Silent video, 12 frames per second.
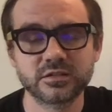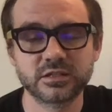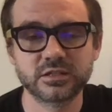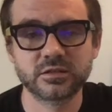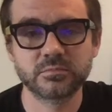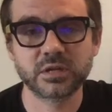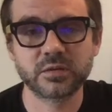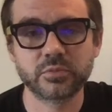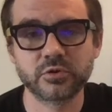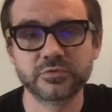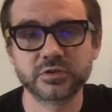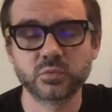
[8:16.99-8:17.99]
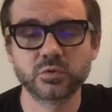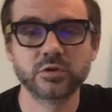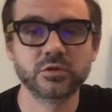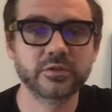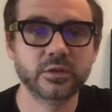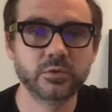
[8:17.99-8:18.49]
In my perfect
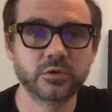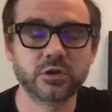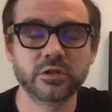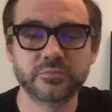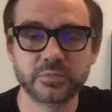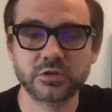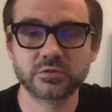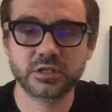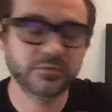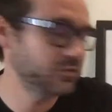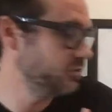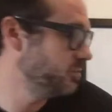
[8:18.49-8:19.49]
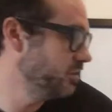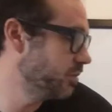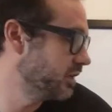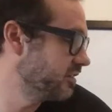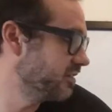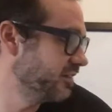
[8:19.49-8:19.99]
world, they would all have been given to me
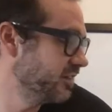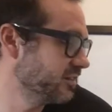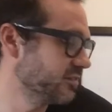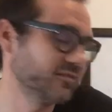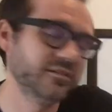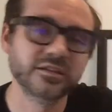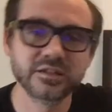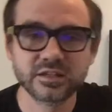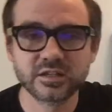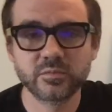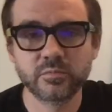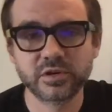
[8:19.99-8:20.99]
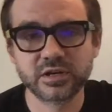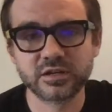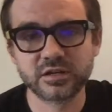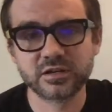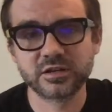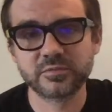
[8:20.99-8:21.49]
by six but
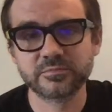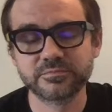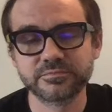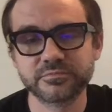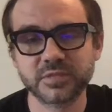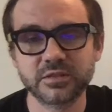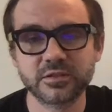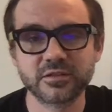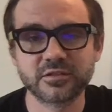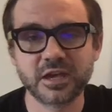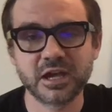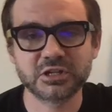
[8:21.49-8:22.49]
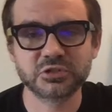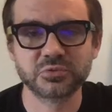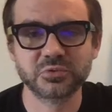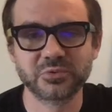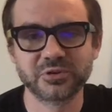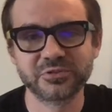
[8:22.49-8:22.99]
um, in this
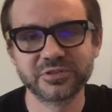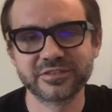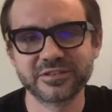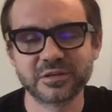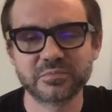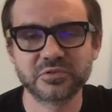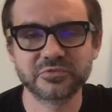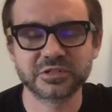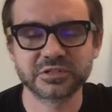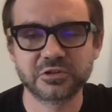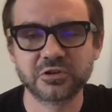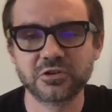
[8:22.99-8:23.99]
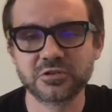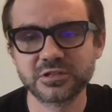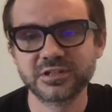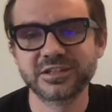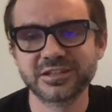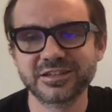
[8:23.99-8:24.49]
actual world, it's not perfect at all.
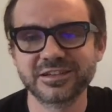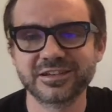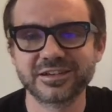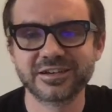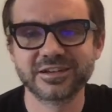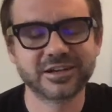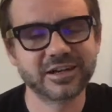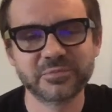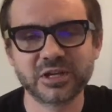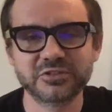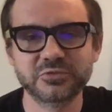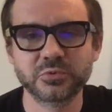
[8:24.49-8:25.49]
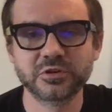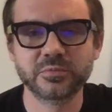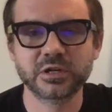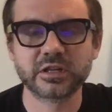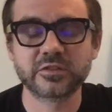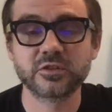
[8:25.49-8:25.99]
Uh, I'm not too worried
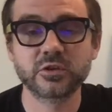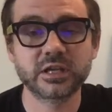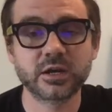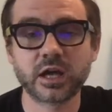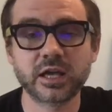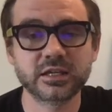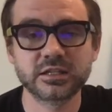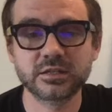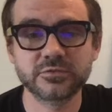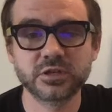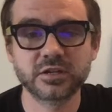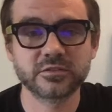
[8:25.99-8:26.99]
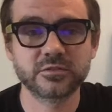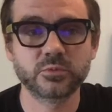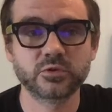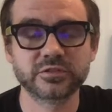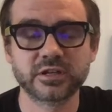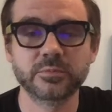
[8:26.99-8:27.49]
about it. So yeah, I could give you guys a little
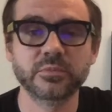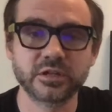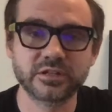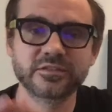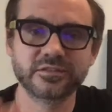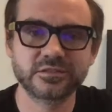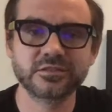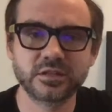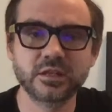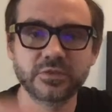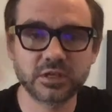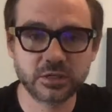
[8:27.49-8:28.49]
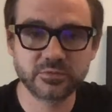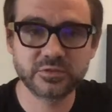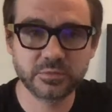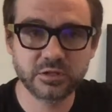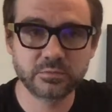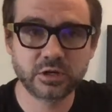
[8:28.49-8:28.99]
more time, but it's if it comes to
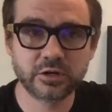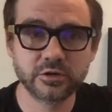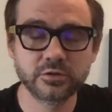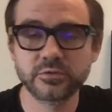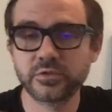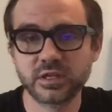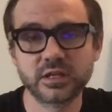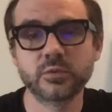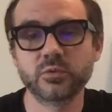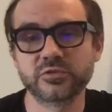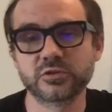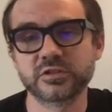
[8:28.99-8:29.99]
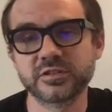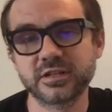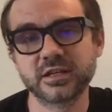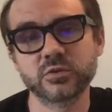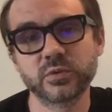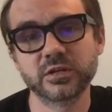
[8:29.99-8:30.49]
me tomorrow, then I will start to
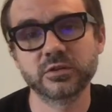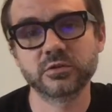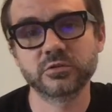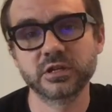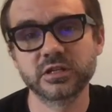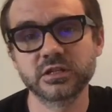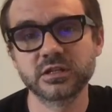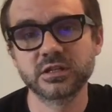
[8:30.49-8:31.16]
take away a little credit.